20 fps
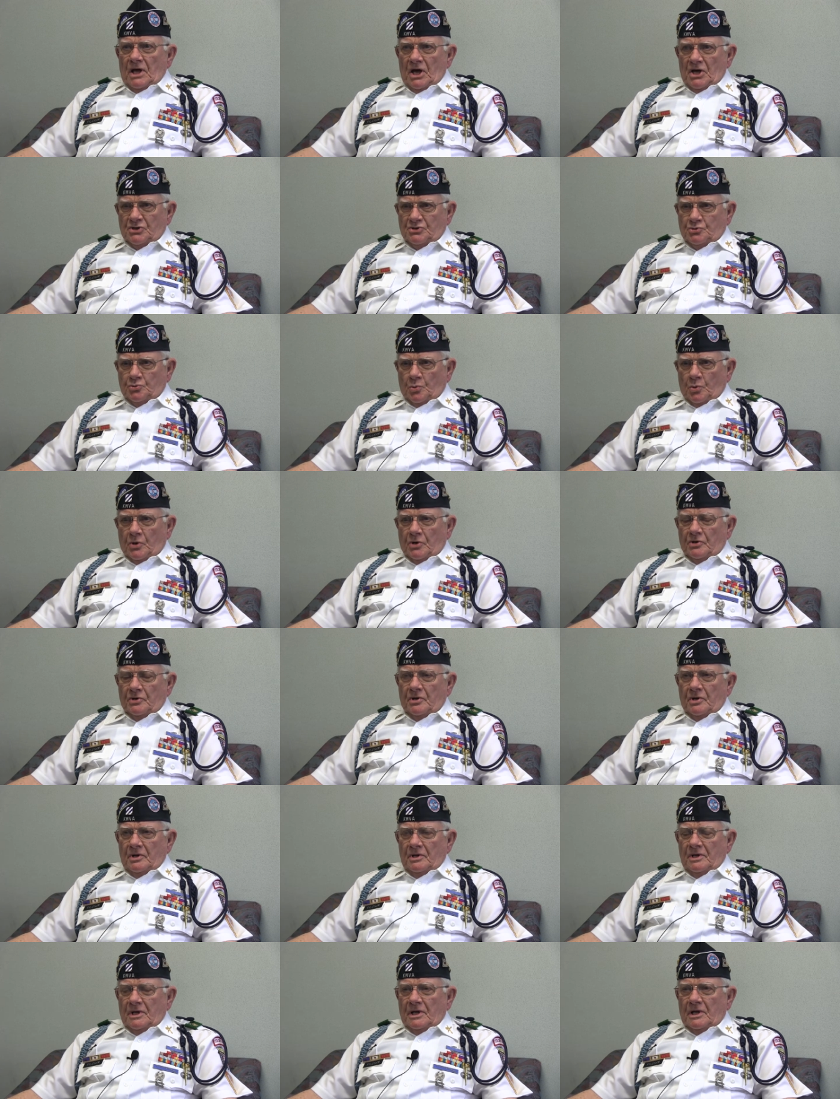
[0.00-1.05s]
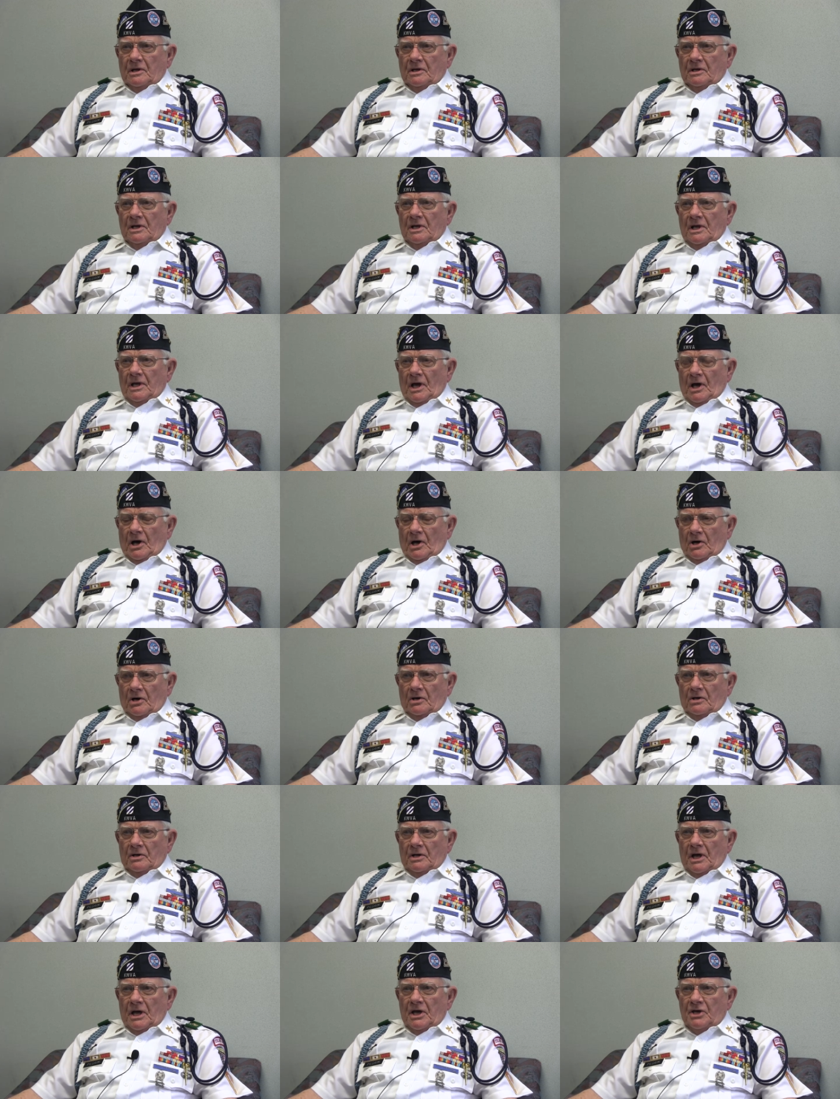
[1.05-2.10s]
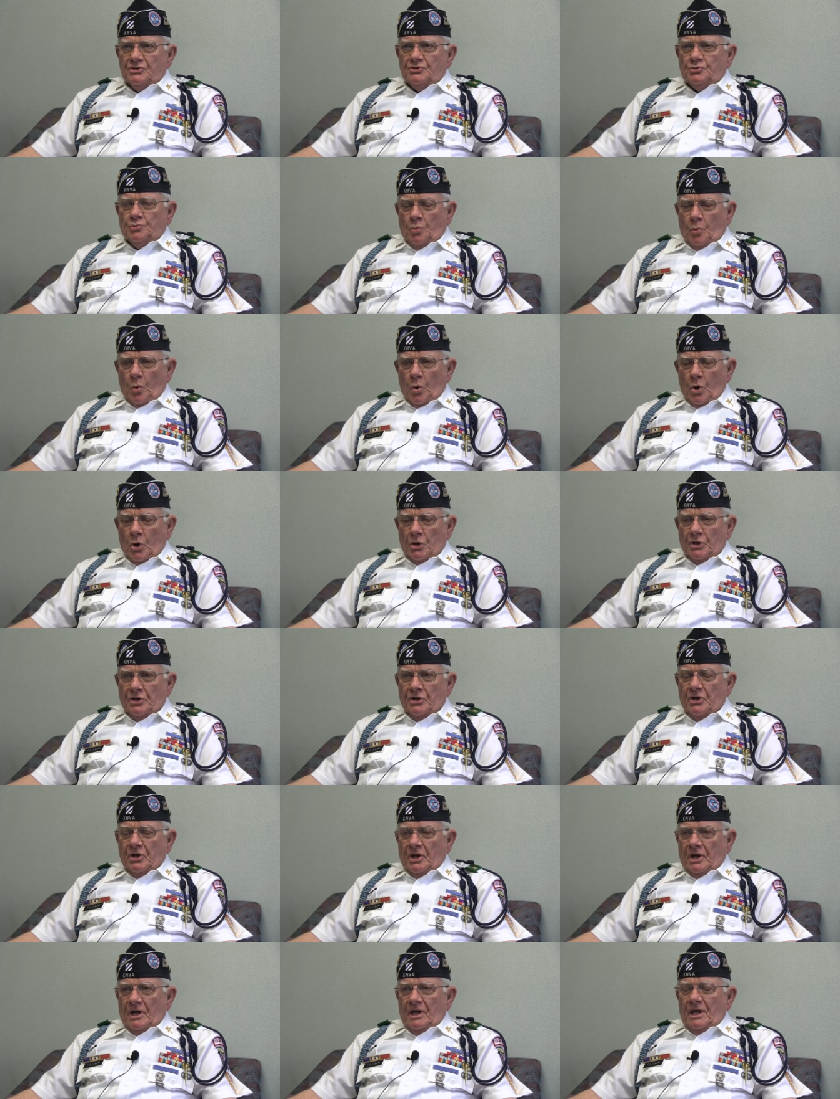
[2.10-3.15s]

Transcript: Edgewood. Edgewood? Uh, Edgewood.